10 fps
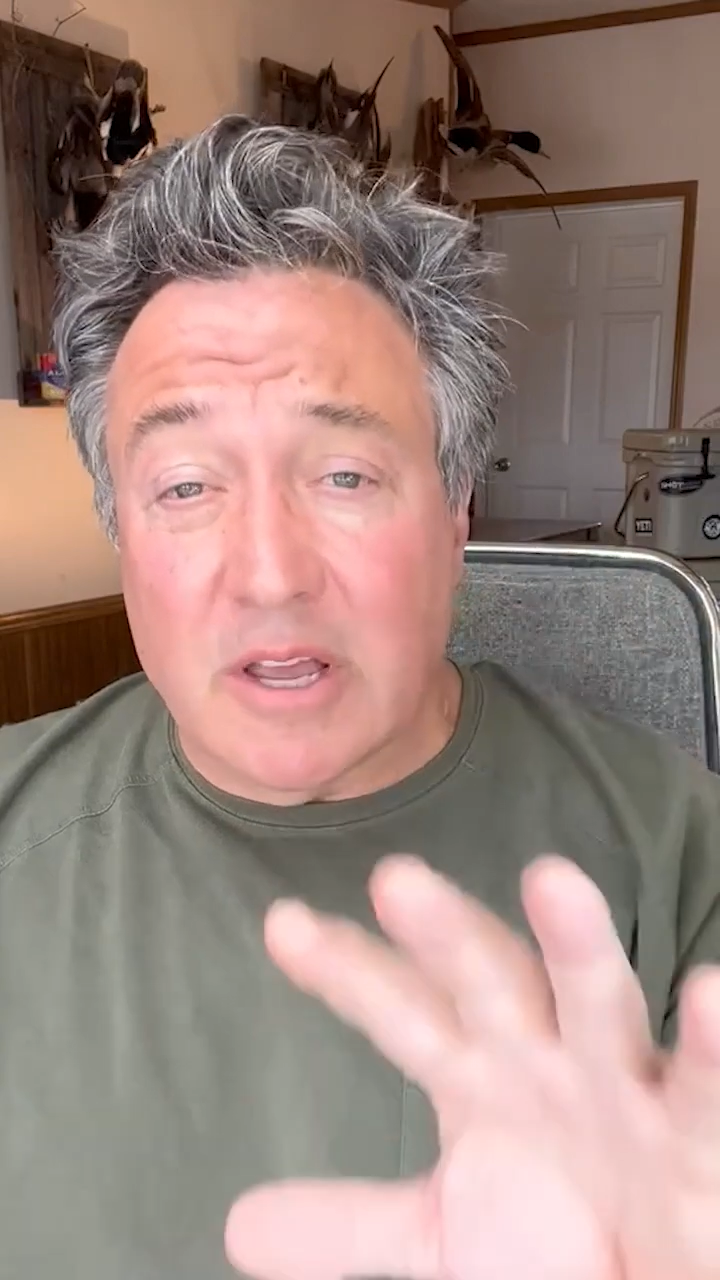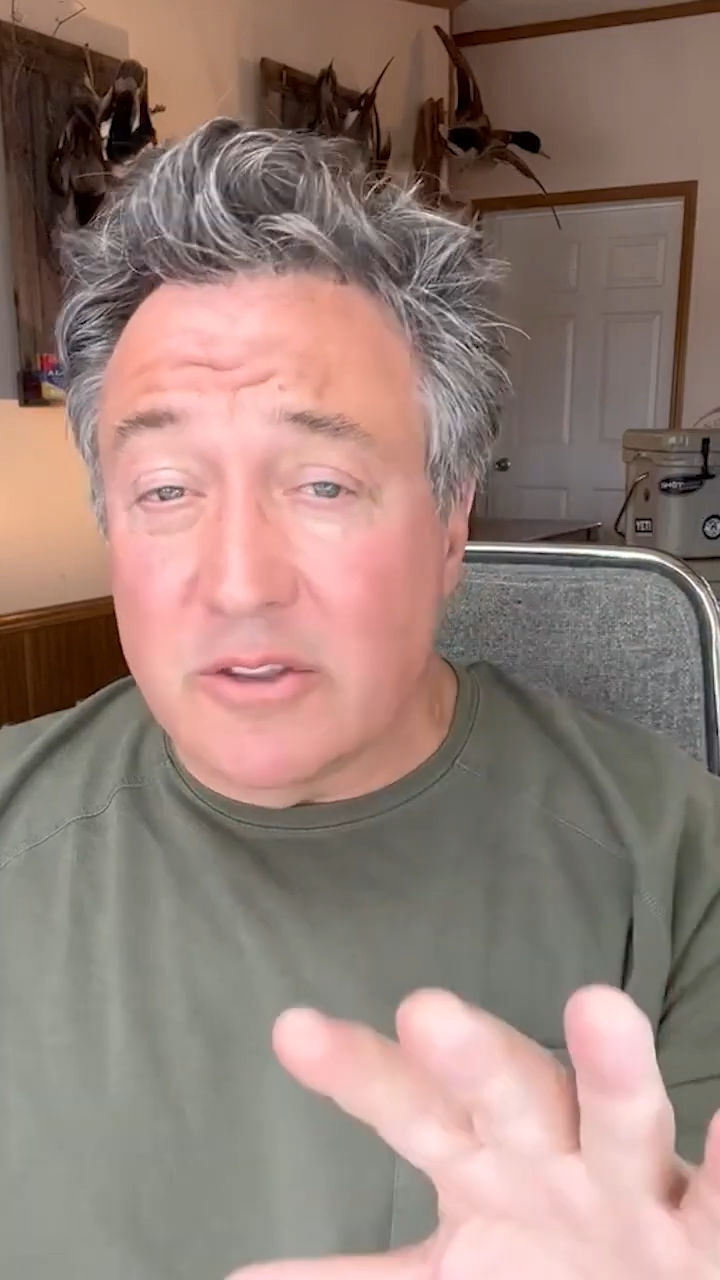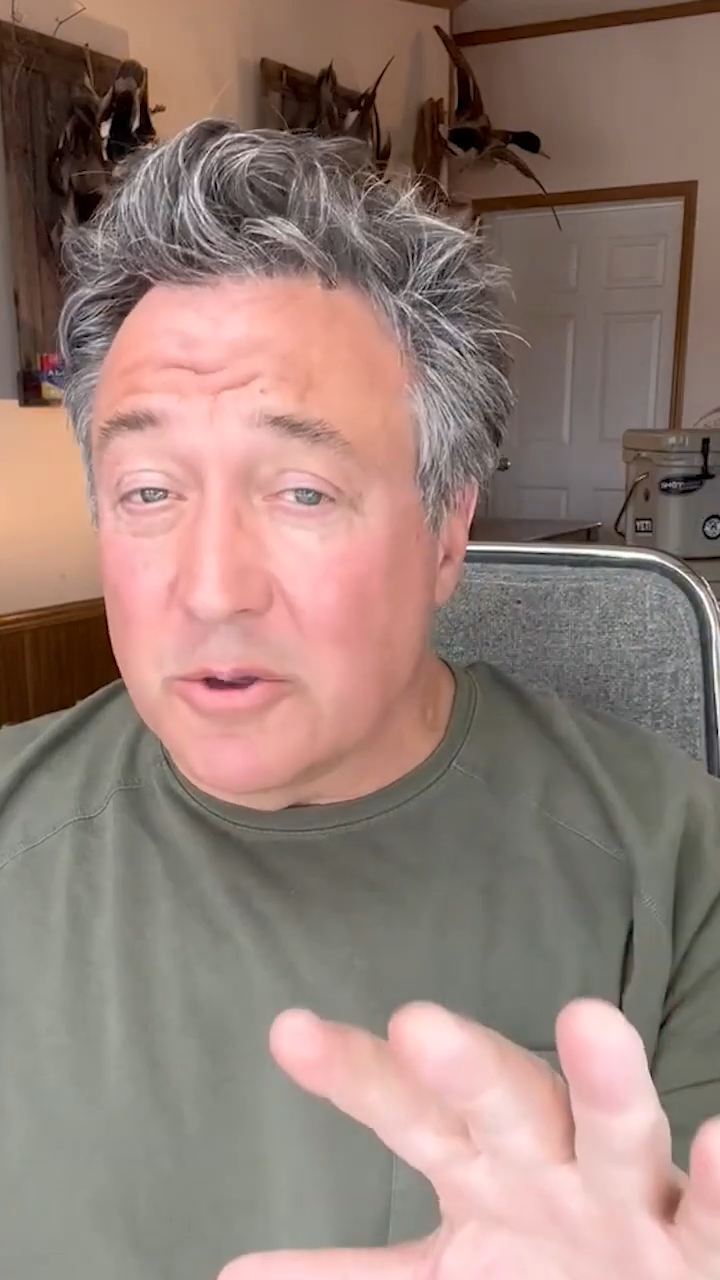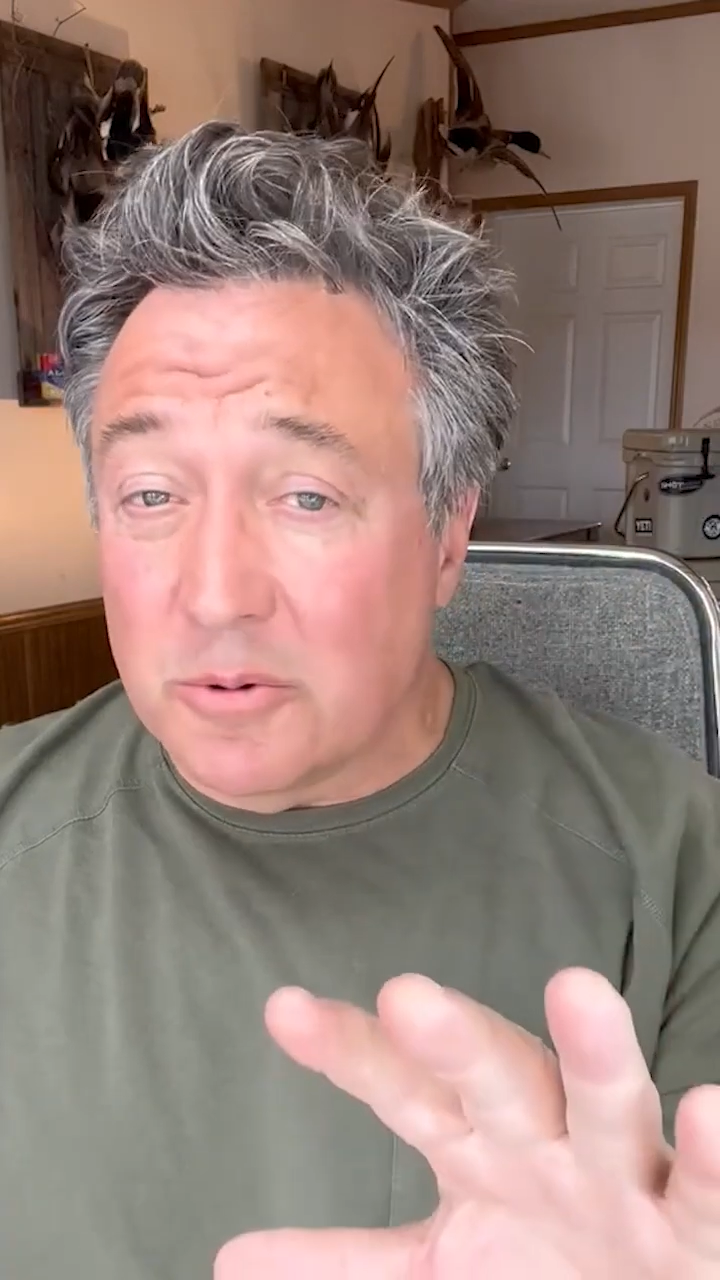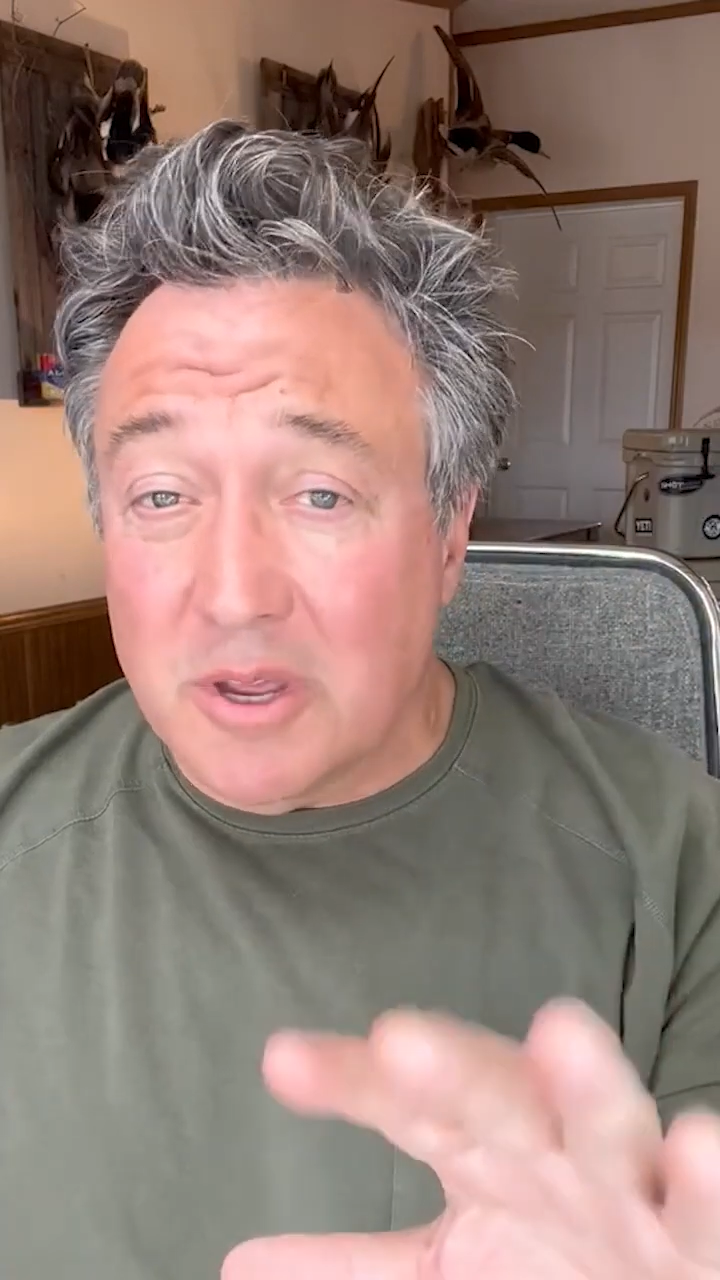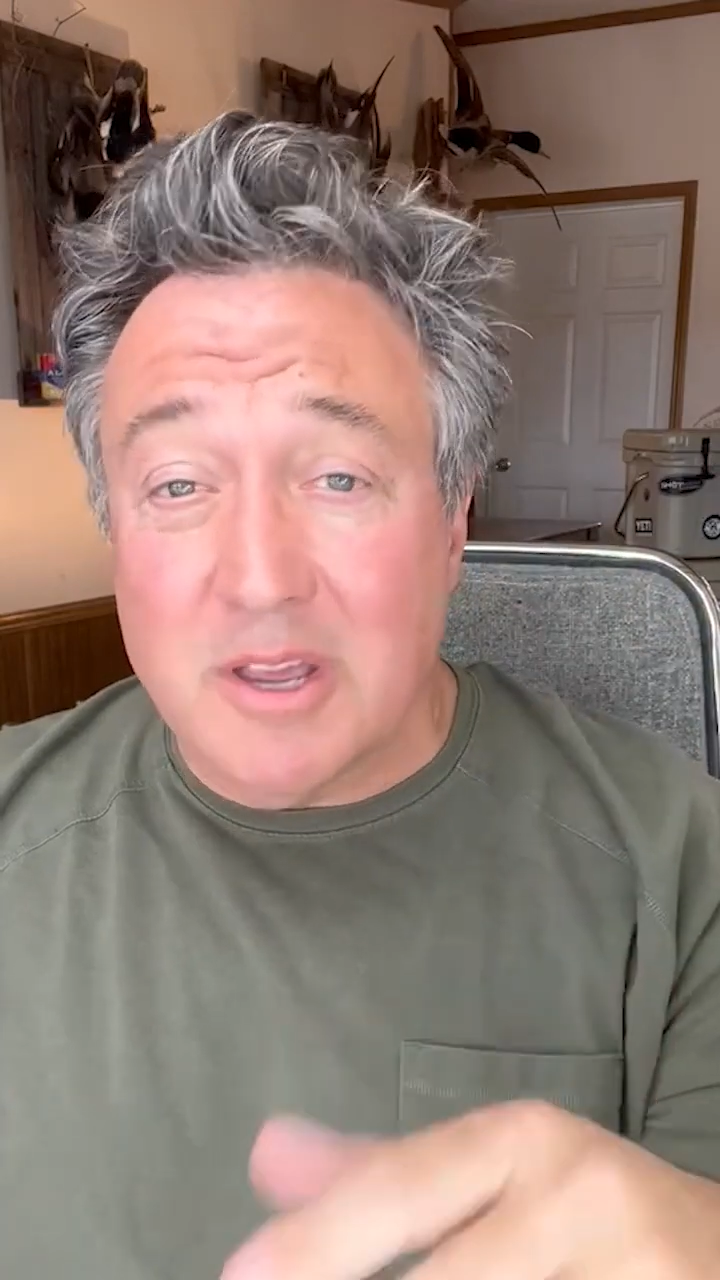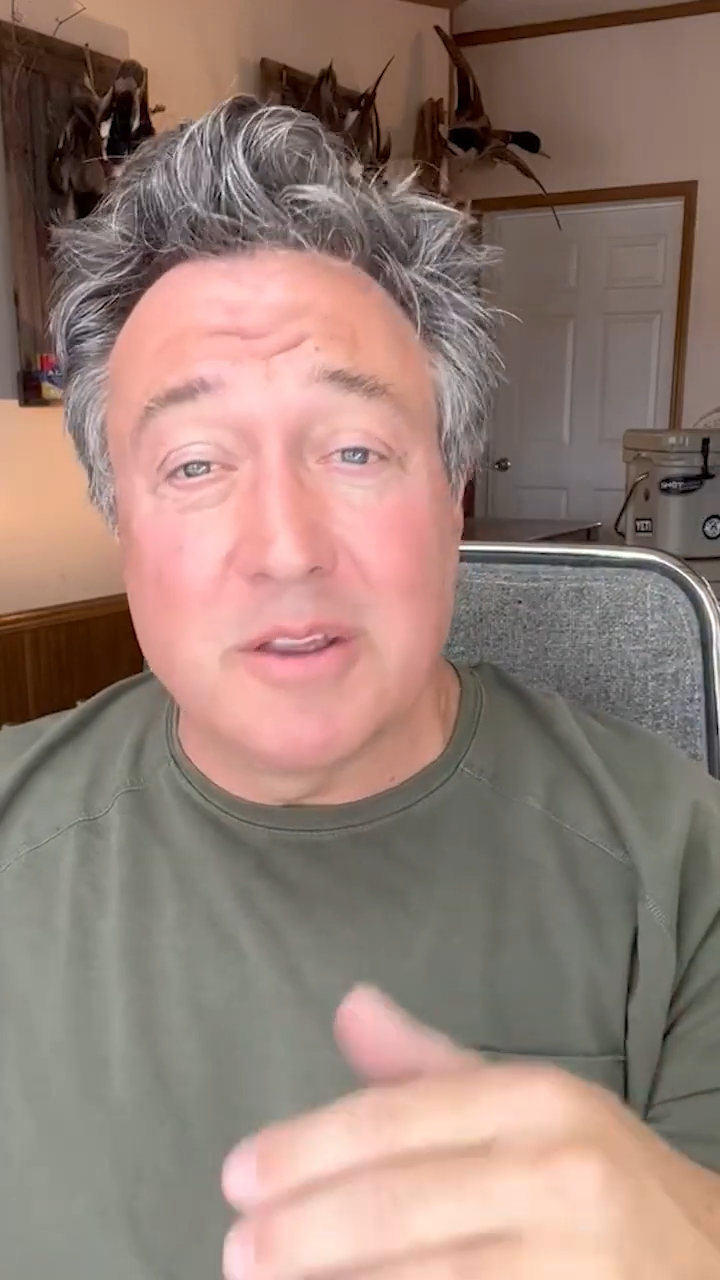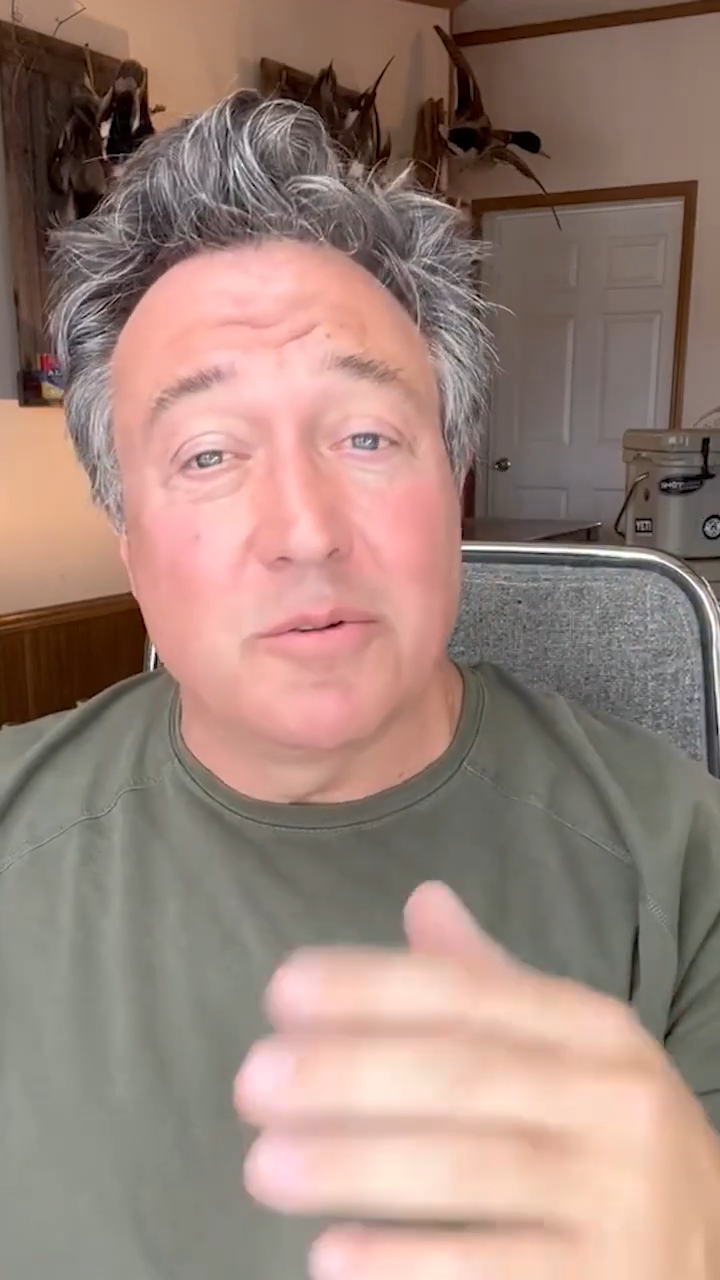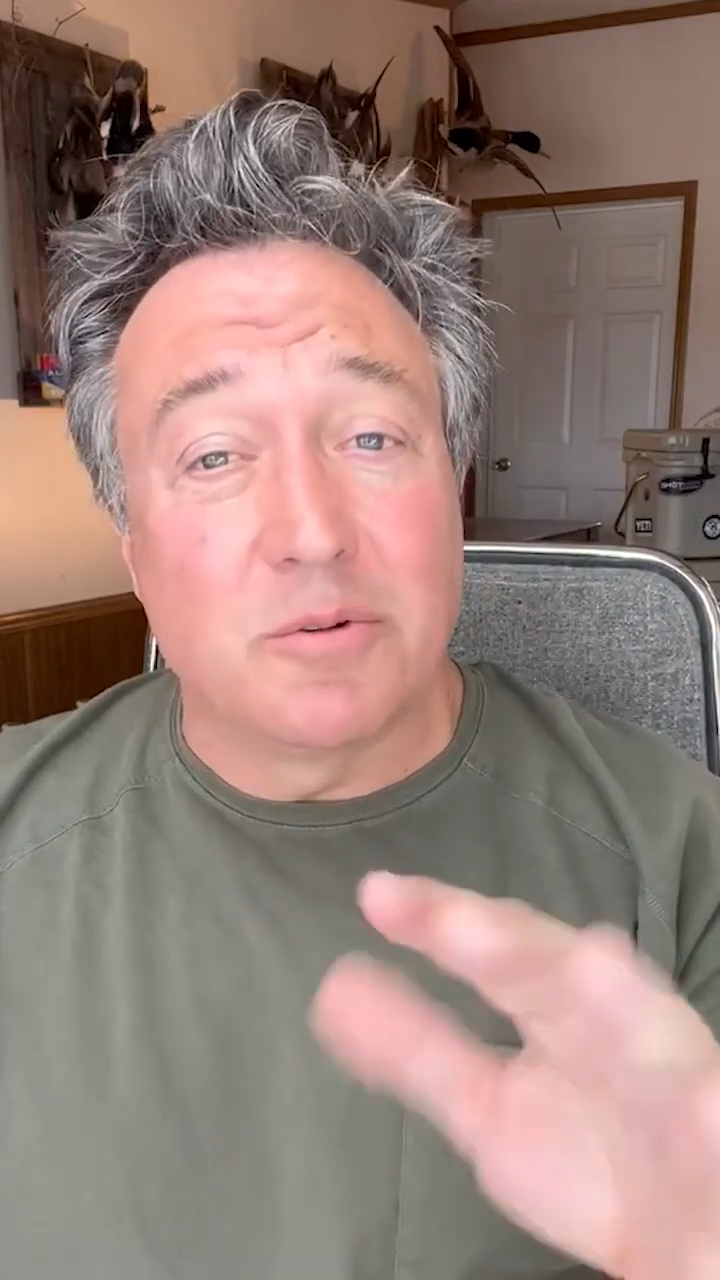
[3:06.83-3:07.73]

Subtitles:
That's okay.